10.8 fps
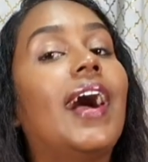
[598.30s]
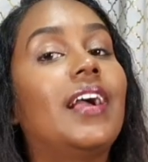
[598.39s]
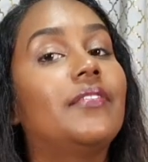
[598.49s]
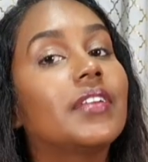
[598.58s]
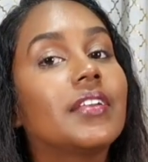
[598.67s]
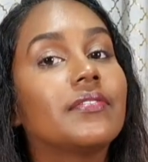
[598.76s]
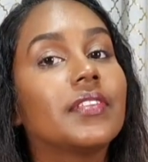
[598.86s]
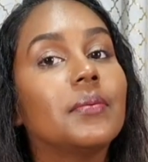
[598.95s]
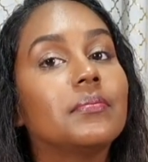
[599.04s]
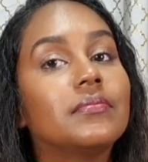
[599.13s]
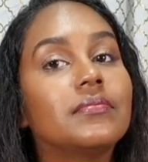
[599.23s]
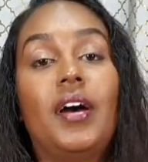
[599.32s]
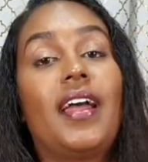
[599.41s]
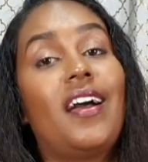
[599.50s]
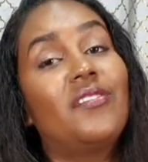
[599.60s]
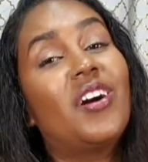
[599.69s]
I forgive them. But
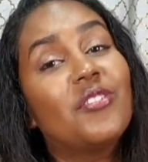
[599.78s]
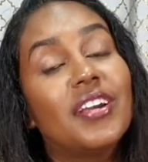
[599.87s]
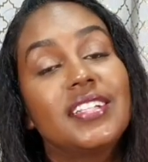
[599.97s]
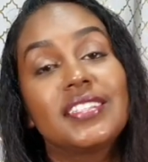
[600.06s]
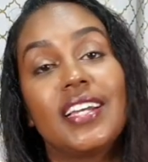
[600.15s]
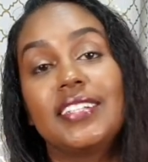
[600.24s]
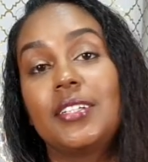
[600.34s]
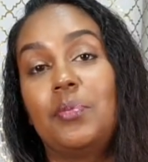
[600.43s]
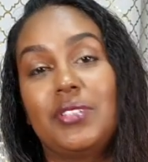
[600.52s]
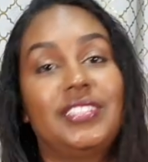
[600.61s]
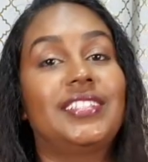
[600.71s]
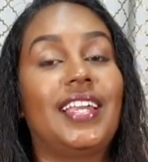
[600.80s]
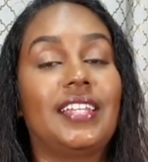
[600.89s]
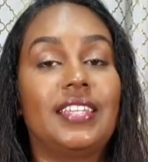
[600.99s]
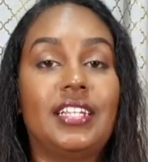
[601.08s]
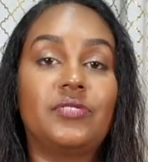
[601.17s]
I've already started putting
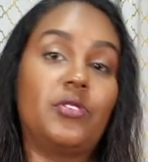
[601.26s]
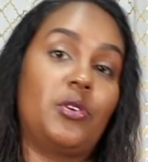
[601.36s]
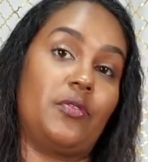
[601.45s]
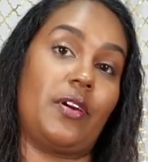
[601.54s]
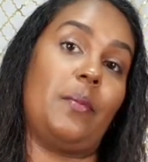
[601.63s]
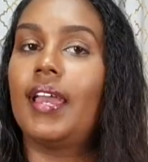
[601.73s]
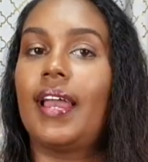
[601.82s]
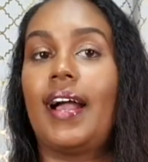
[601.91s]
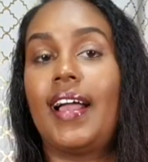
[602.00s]
together things for November.